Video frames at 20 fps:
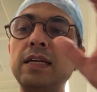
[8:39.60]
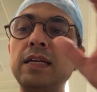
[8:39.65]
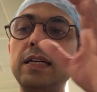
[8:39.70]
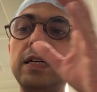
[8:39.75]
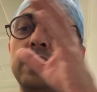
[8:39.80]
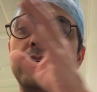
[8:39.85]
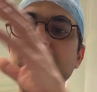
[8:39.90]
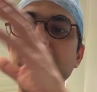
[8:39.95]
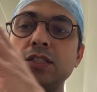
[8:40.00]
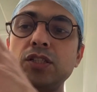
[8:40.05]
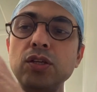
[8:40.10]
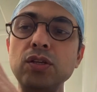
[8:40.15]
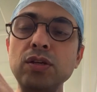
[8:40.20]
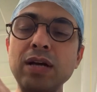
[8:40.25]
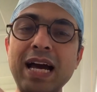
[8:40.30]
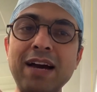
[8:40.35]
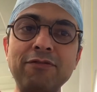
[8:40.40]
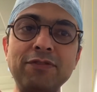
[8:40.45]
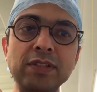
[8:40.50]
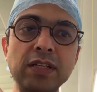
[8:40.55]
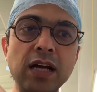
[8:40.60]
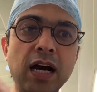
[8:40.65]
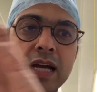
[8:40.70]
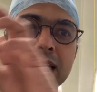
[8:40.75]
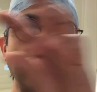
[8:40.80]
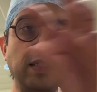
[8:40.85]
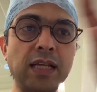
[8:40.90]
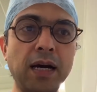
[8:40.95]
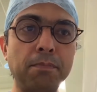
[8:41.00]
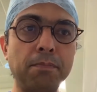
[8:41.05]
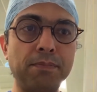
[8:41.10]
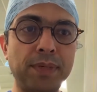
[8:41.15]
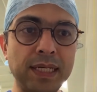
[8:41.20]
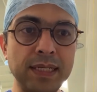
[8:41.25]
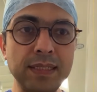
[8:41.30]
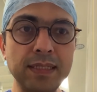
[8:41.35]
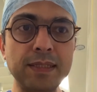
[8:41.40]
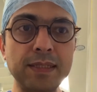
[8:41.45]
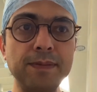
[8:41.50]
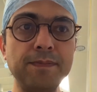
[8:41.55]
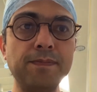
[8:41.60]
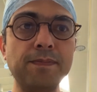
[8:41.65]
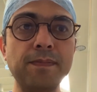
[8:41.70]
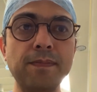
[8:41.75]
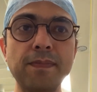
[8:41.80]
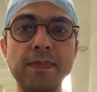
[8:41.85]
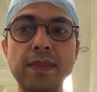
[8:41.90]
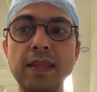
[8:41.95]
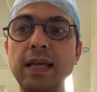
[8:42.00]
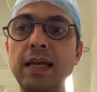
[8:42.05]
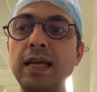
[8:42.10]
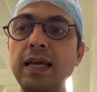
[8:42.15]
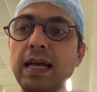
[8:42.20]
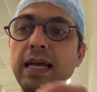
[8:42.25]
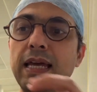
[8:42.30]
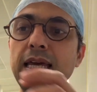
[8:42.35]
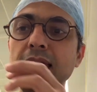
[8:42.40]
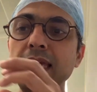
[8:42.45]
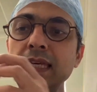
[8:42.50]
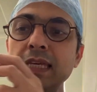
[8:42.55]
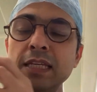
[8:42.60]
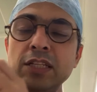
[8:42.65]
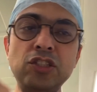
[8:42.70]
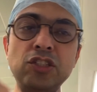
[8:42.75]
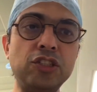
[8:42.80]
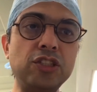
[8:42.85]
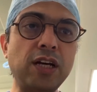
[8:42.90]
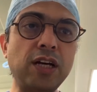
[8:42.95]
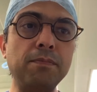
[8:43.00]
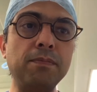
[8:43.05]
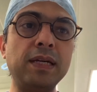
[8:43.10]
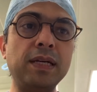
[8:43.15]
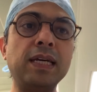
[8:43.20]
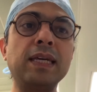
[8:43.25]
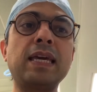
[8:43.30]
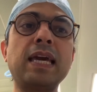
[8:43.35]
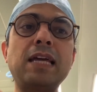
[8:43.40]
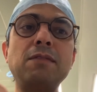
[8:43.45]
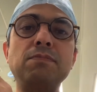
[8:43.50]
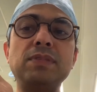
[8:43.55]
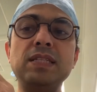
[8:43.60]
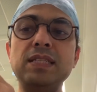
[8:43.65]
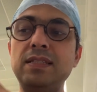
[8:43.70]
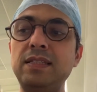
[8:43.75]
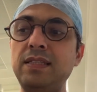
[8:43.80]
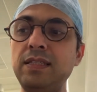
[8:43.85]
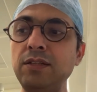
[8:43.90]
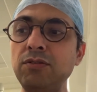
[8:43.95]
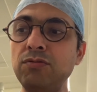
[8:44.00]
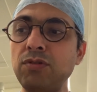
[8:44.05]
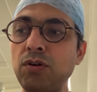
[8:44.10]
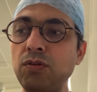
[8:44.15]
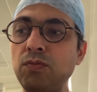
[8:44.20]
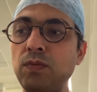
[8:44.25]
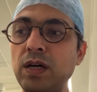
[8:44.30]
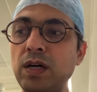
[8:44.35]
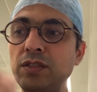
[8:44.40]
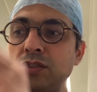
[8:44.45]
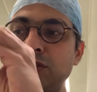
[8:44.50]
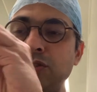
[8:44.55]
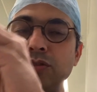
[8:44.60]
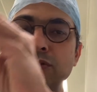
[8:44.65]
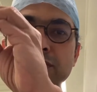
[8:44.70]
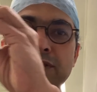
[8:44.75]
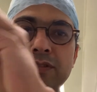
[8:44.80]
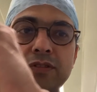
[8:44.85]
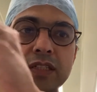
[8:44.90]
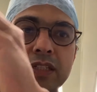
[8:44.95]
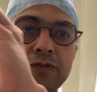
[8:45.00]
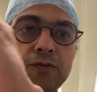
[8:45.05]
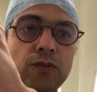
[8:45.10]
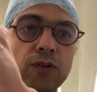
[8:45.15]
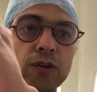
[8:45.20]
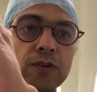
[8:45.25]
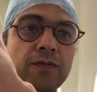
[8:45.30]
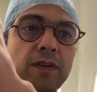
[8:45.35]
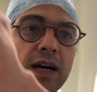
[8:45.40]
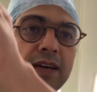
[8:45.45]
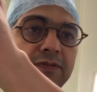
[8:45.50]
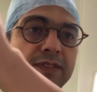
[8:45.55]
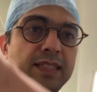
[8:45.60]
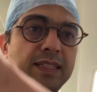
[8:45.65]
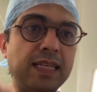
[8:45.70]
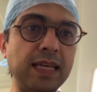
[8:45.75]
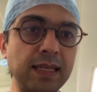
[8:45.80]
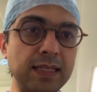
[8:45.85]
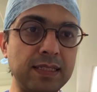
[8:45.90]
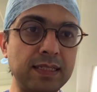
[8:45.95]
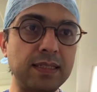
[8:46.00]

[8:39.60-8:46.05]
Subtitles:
So you have 9 numbers. Each number can be 0, 1, 2, 3, 4, 5, 6,